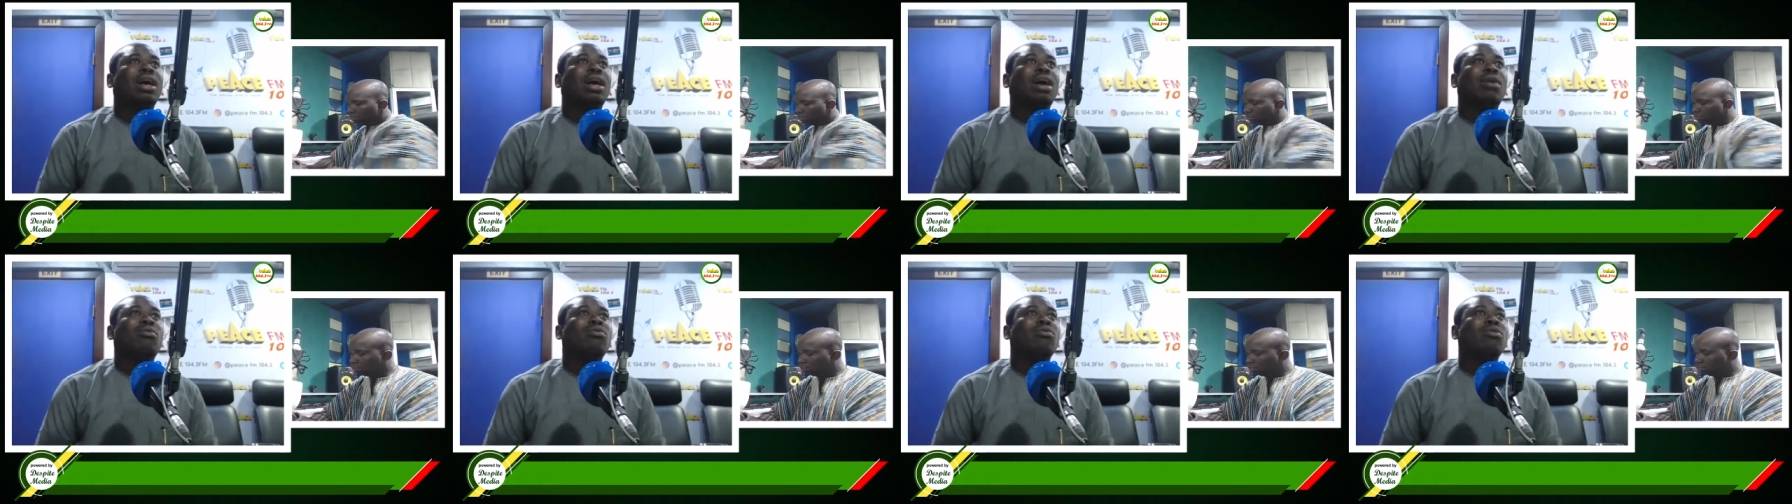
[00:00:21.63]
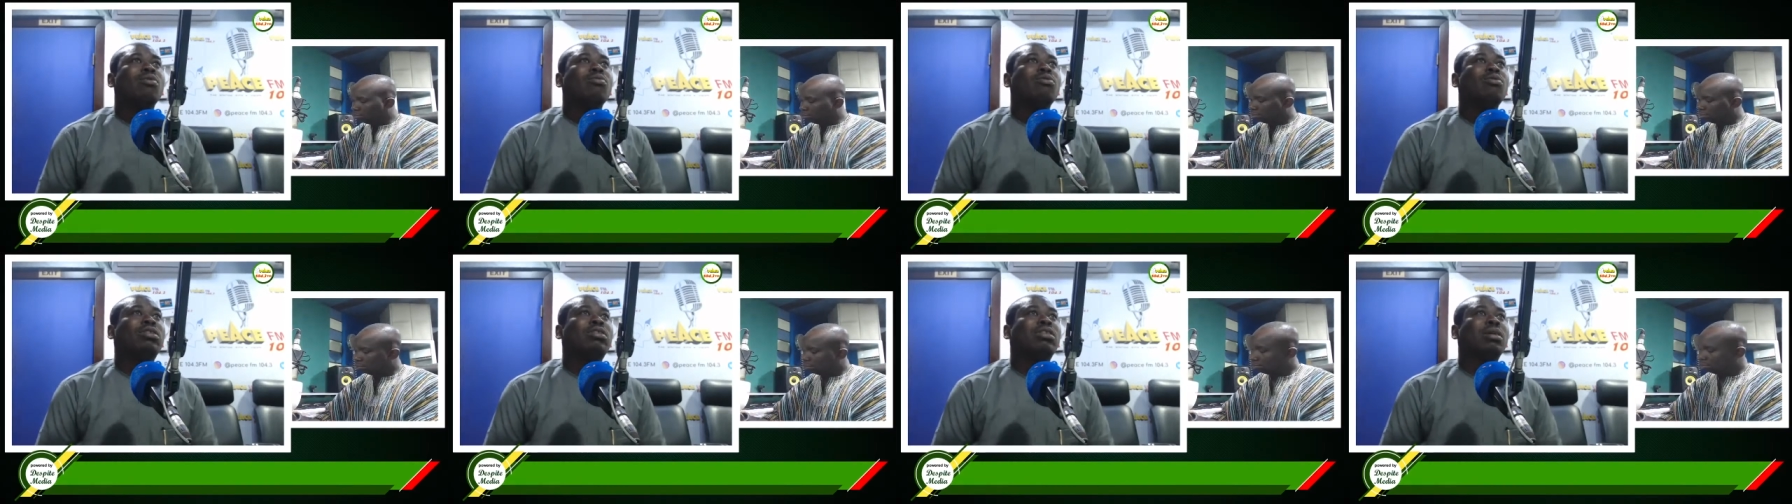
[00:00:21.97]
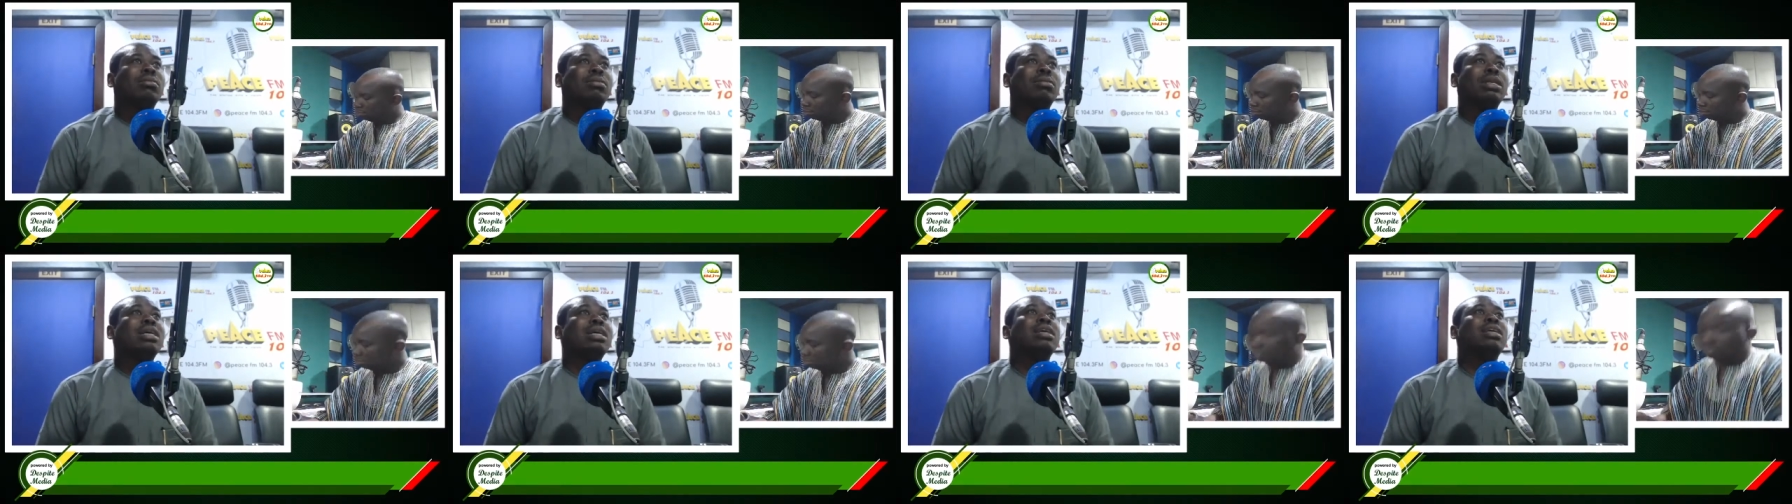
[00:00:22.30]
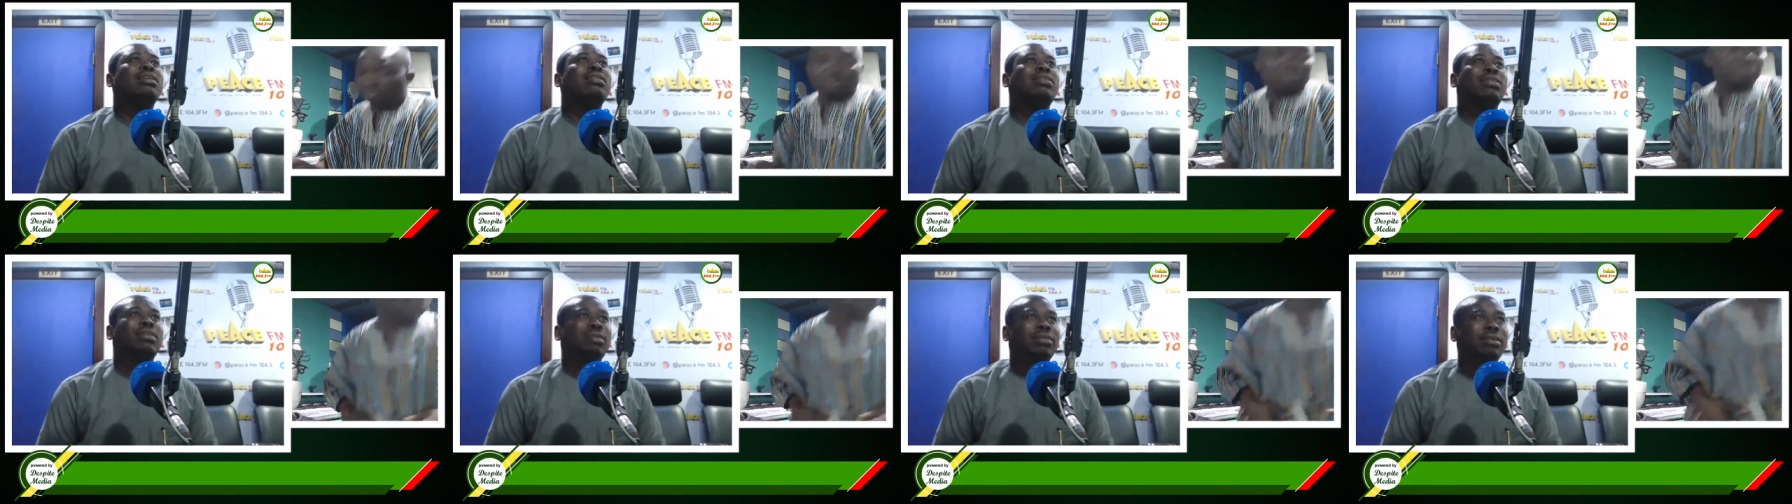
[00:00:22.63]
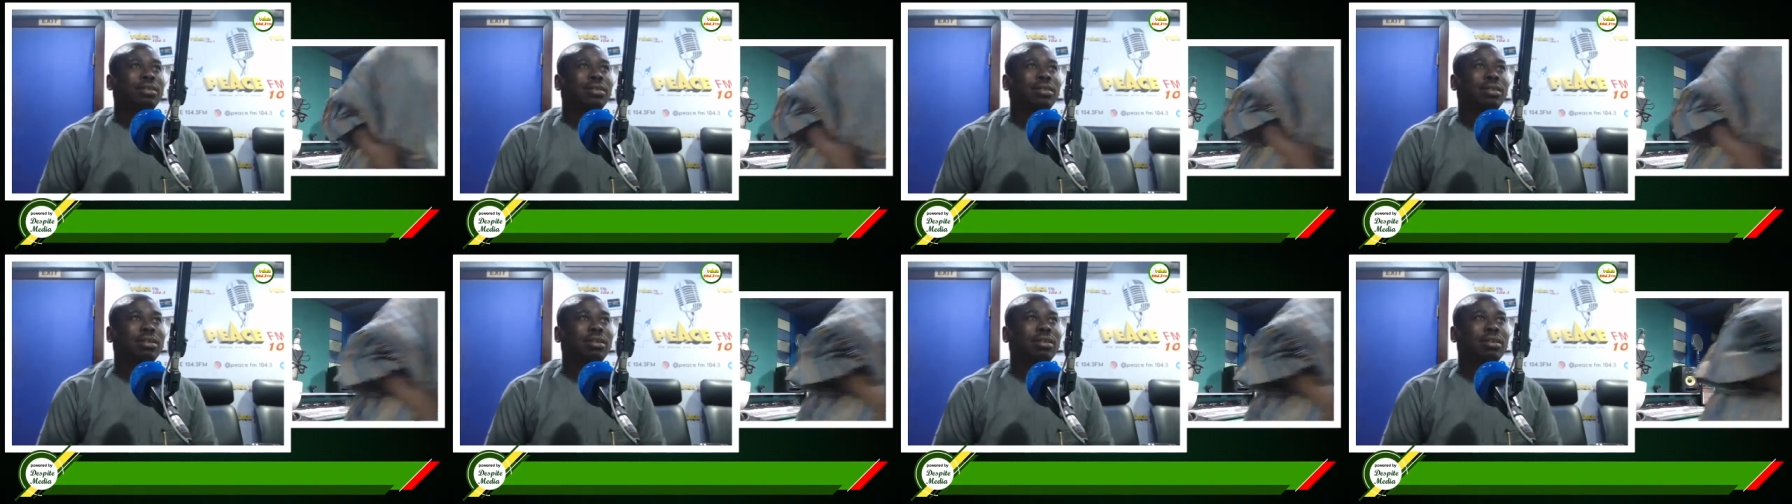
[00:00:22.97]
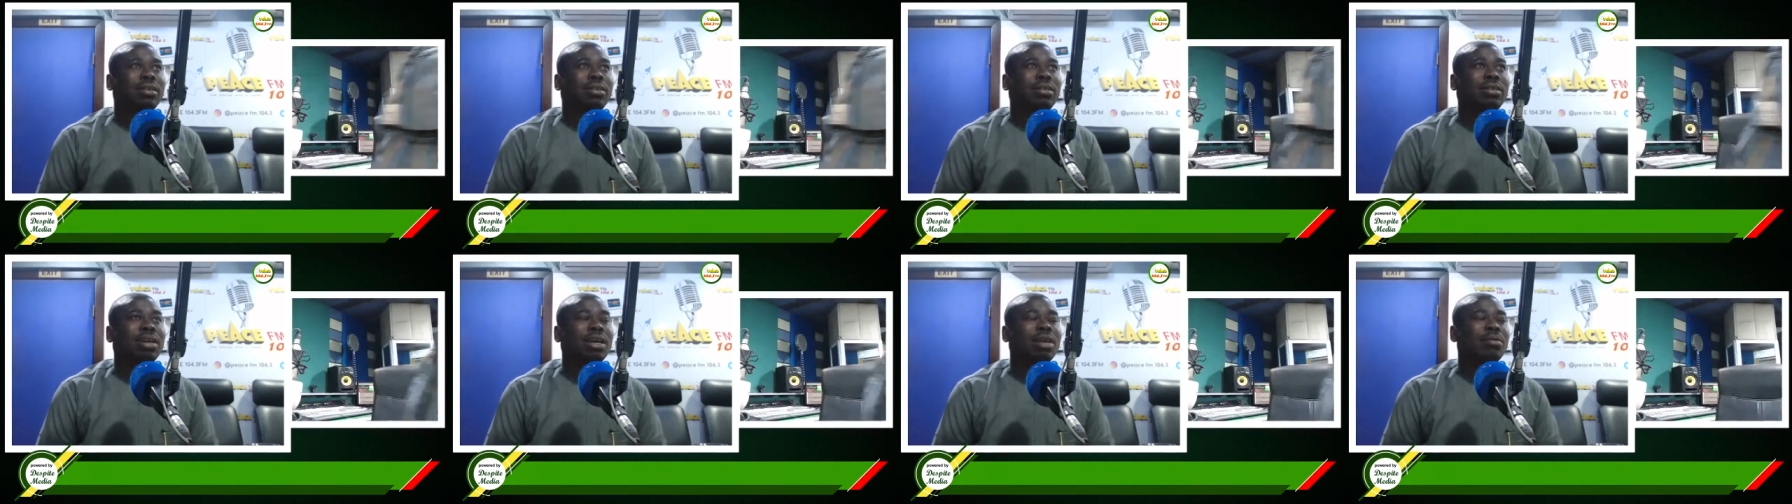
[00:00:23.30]
A woman, something easy.
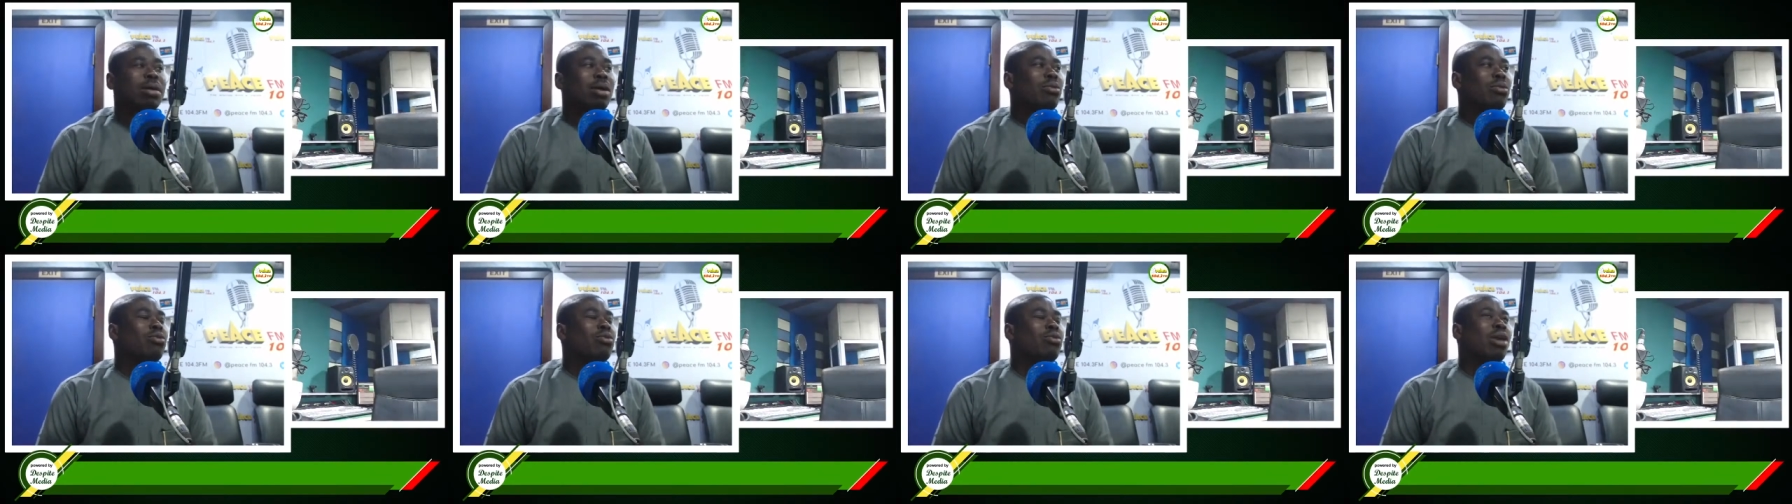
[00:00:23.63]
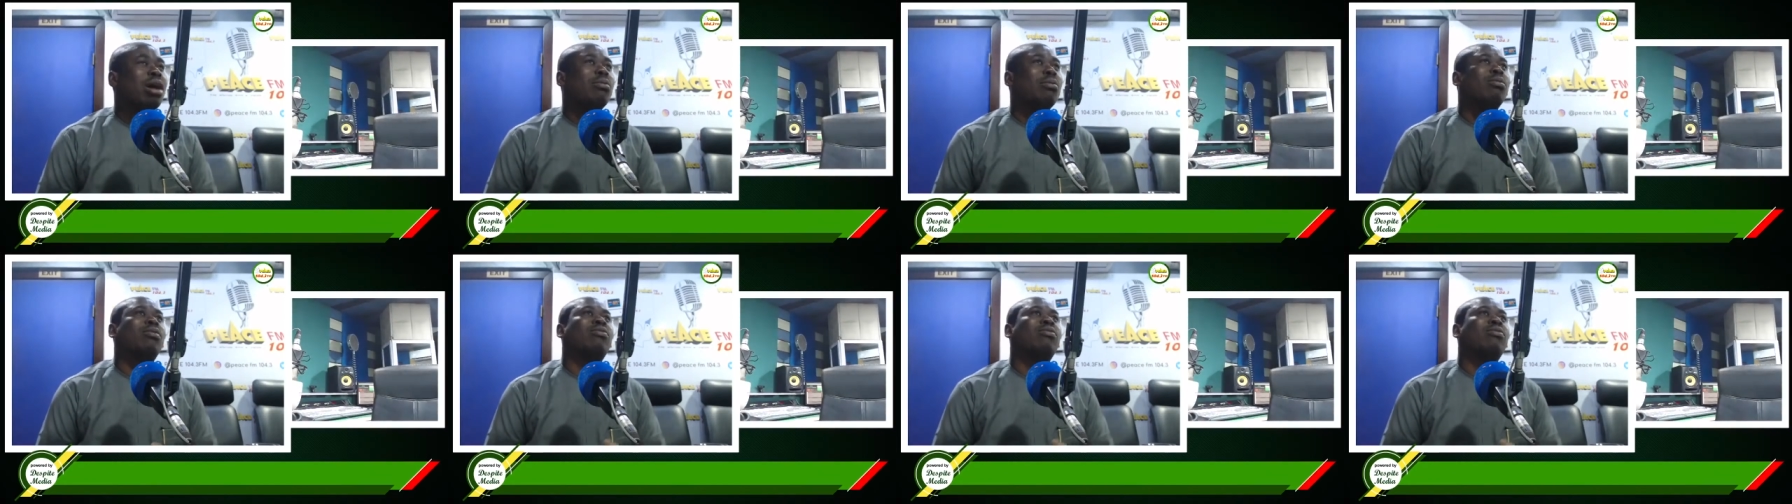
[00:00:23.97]
Say, but who are